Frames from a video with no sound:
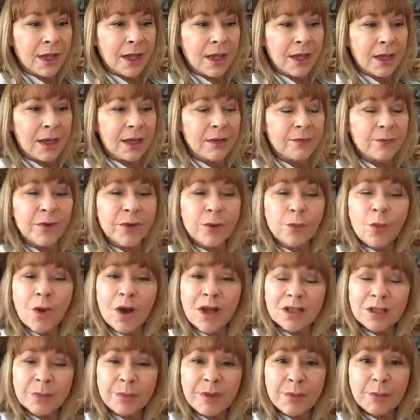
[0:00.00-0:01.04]
And if we
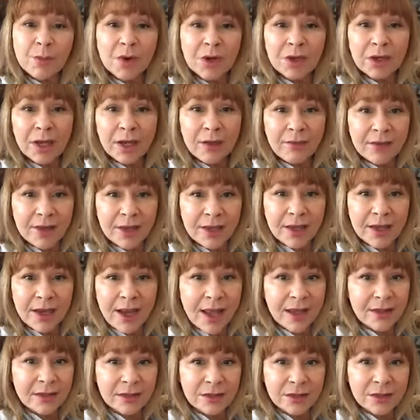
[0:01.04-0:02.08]
want to be more loving, it
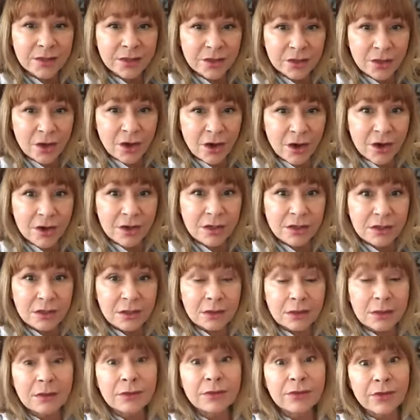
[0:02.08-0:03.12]
has to start
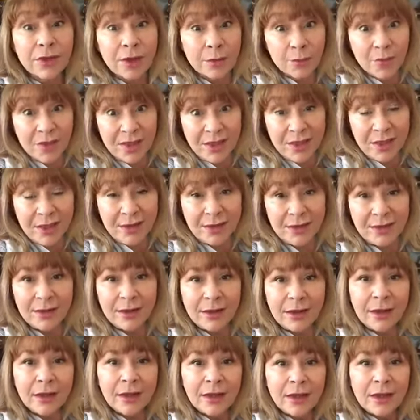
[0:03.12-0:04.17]
from within.
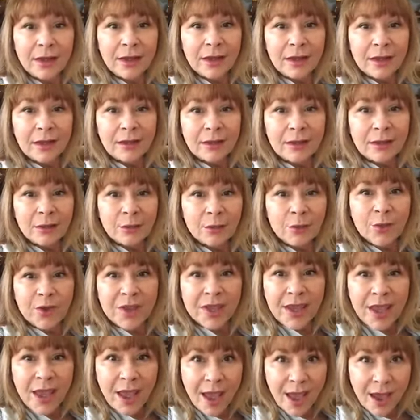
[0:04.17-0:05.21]

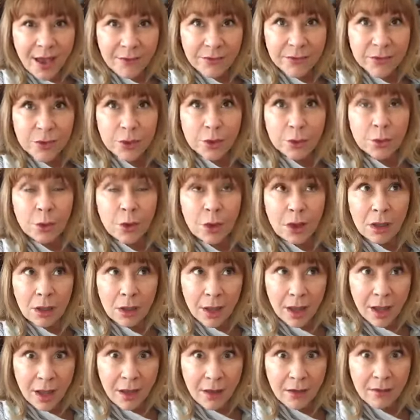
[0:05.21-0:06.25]
We have to
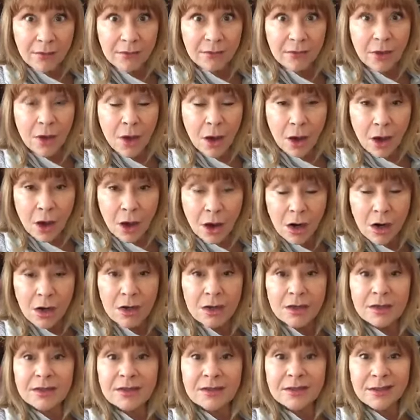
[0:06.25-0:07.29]
love
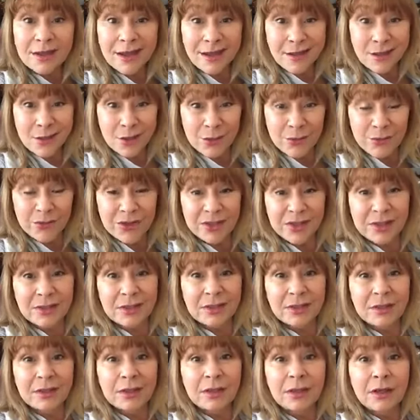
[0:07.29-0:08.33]

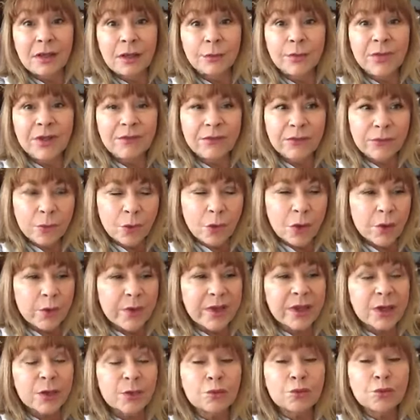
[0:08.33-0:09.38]
ourselves before
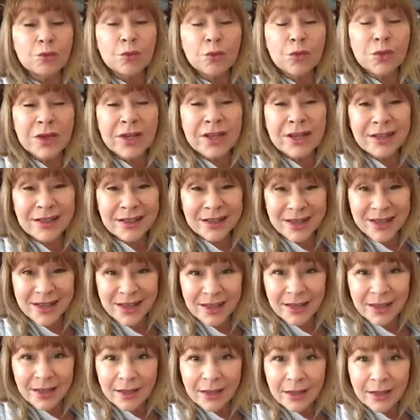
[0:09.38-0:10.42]
we can
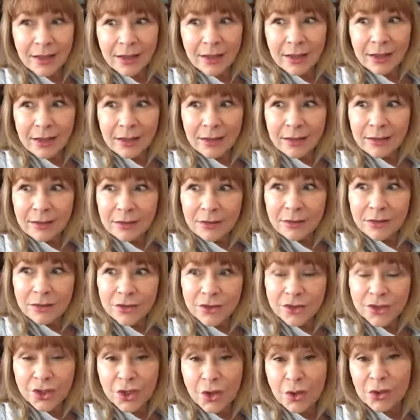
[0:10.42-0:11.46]
really
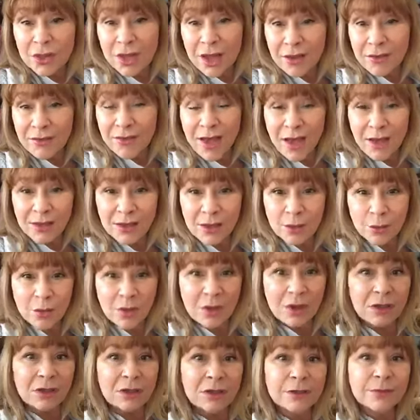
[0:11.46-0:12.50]
show love out in the
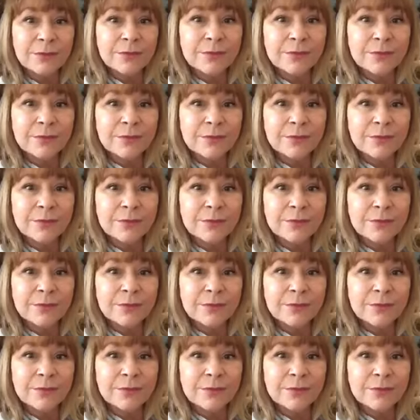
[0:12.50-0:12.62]
world.